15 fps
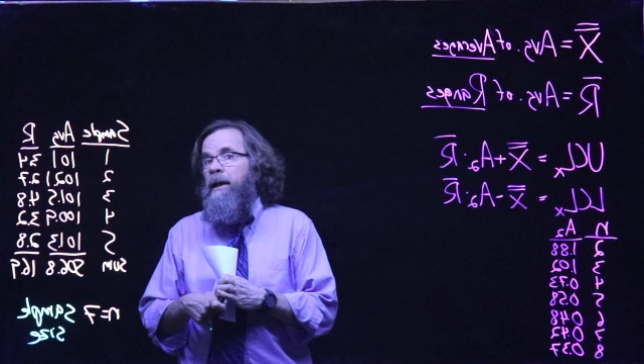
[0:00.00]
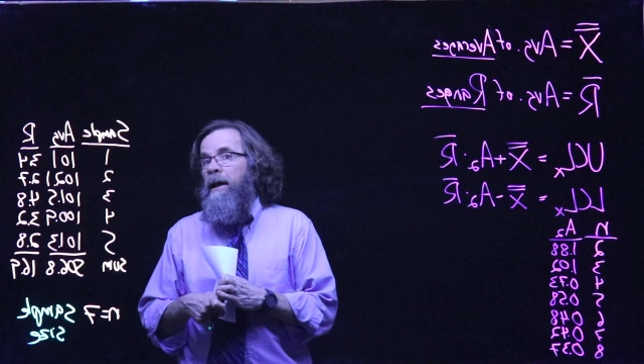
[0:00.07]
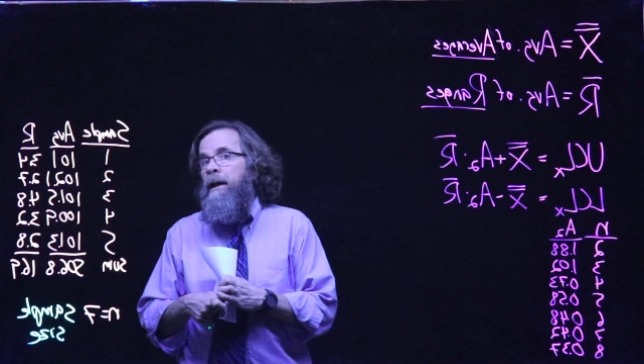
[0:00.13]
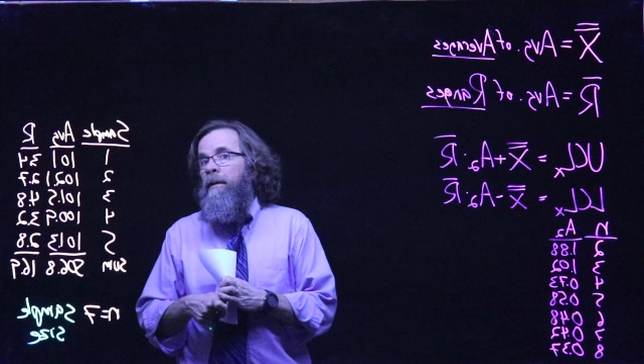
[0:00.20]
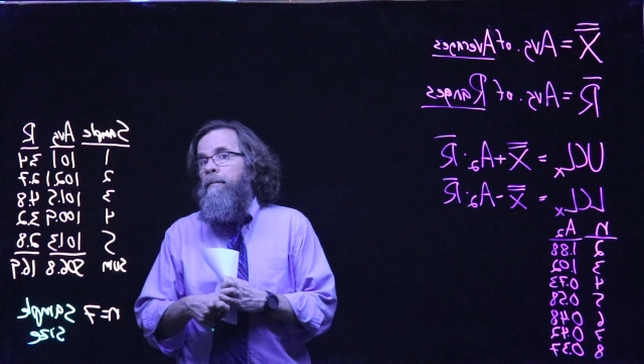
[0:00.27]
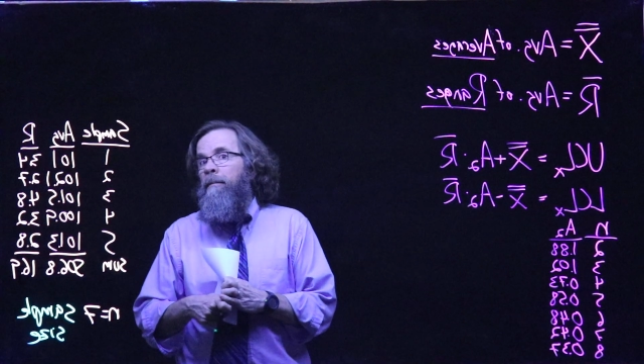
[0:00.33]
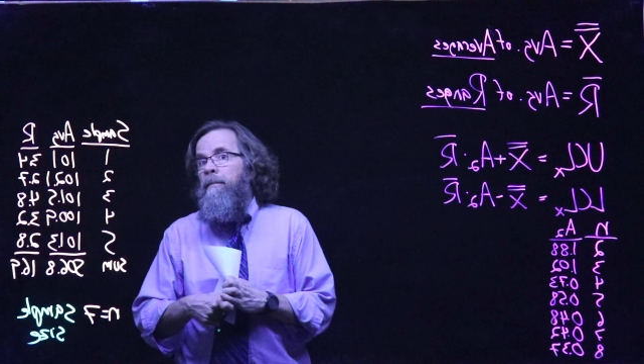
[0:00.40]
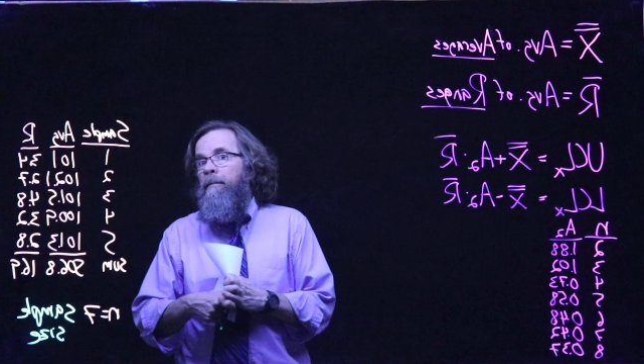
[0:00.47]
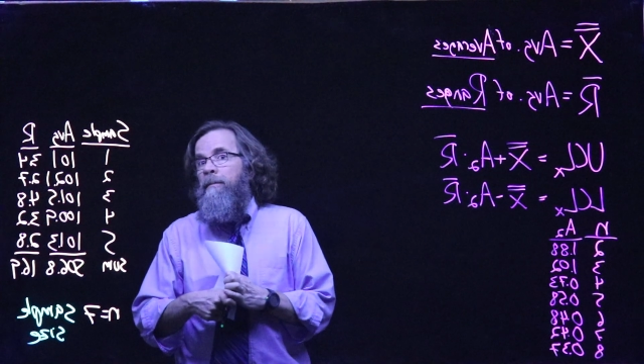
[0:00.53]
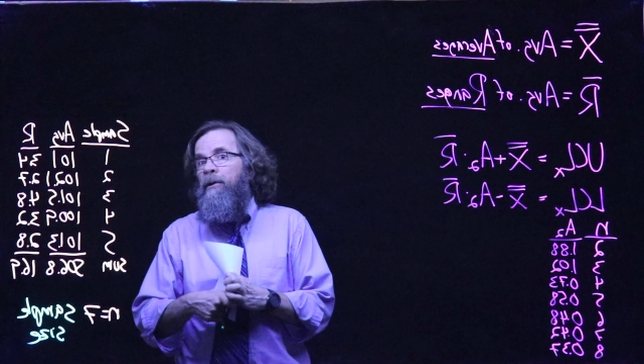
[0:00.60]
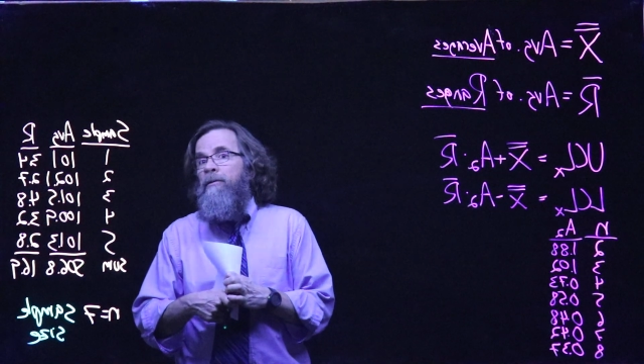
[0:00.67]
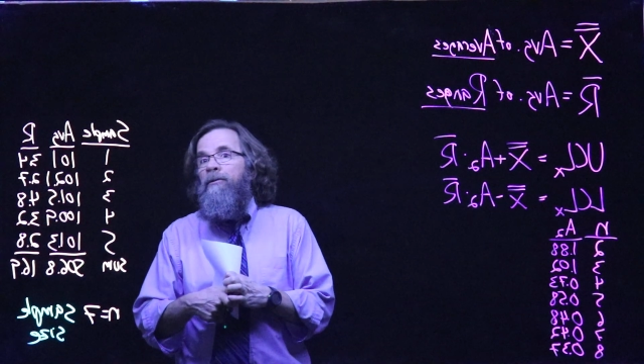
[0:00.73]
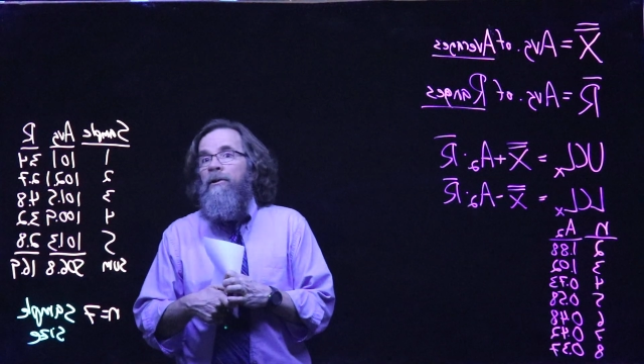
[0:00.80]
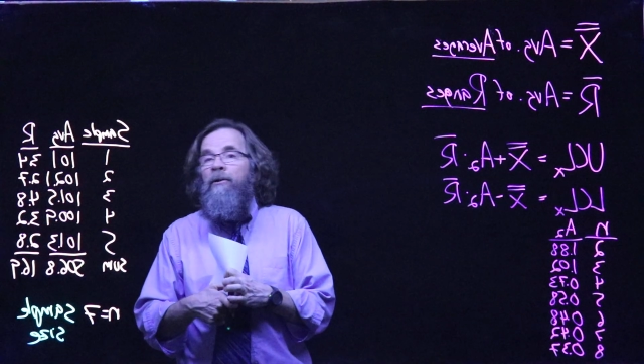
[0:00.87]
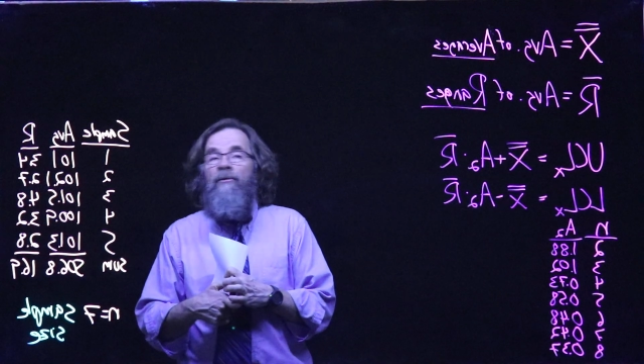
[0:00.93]

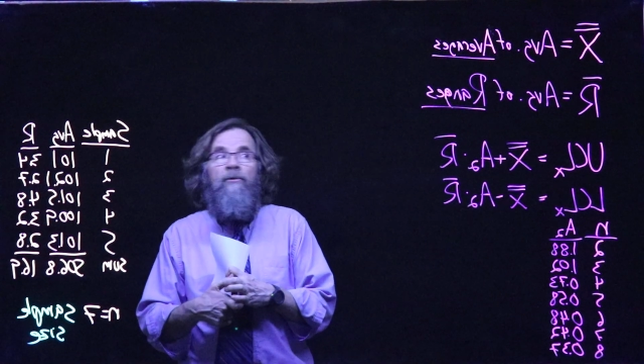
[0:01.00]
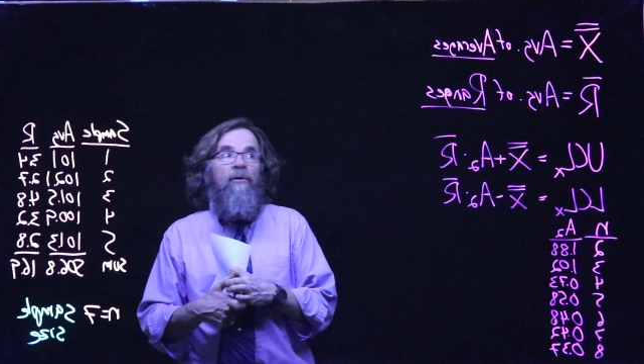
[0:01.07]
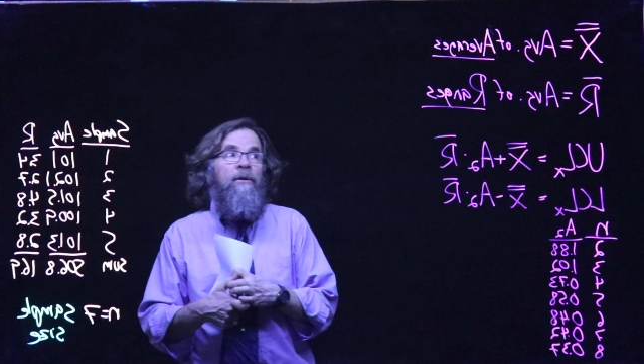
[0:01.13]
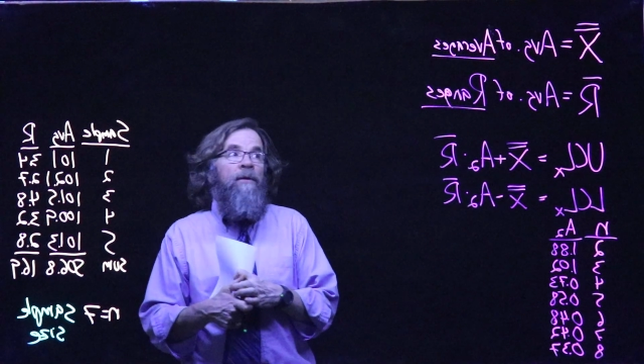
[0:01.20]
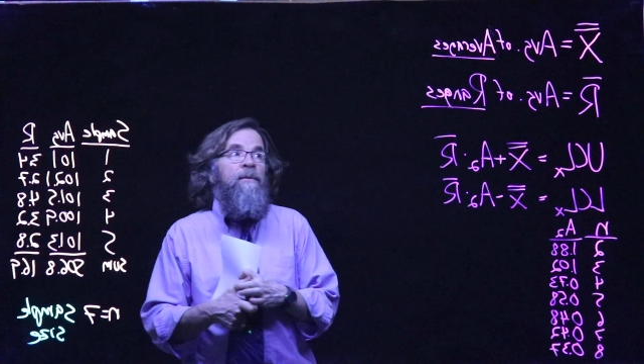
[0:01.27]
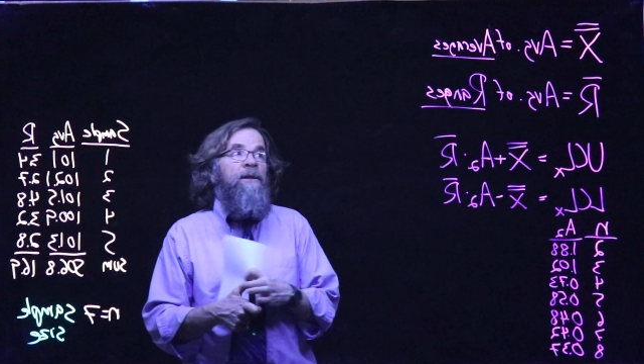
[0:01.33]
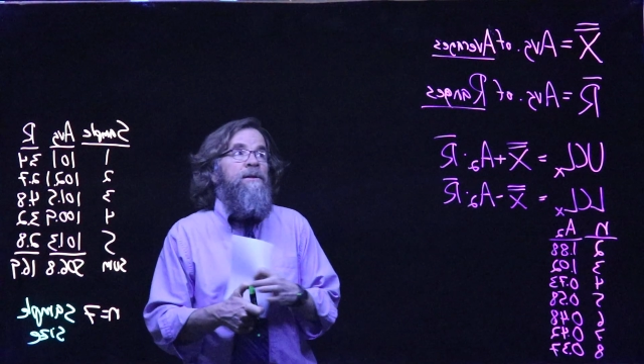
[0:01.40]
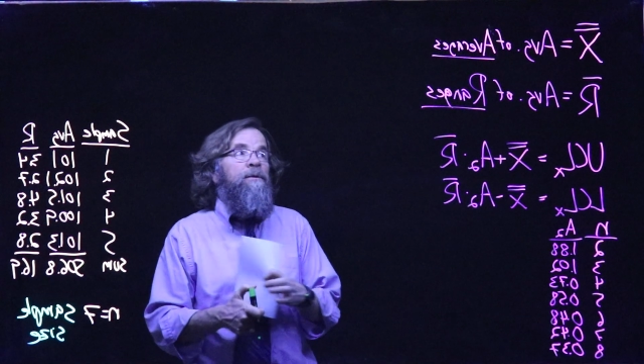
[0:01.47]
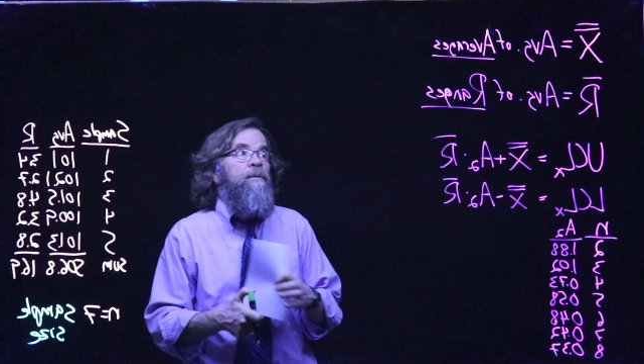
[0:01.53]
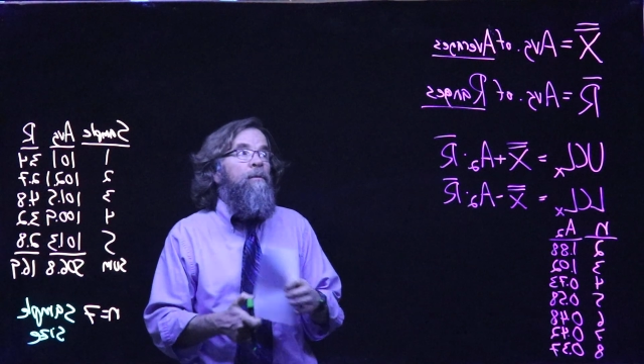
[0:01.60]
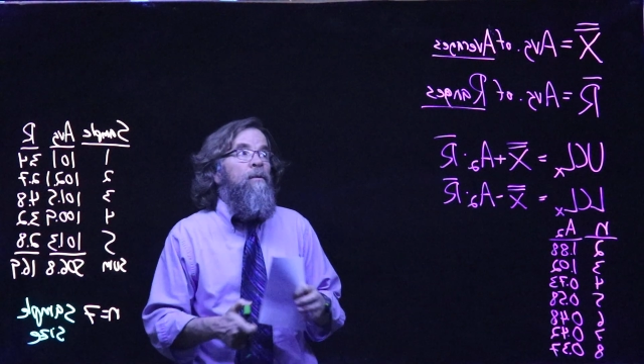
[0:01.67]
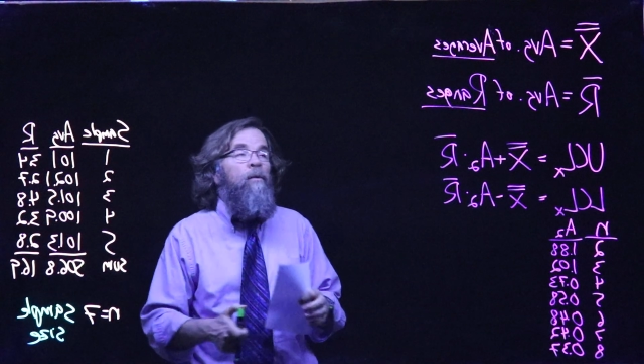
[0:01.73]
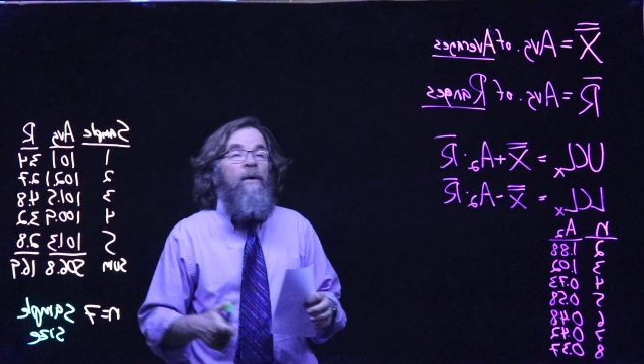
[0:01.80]
compute the control limits,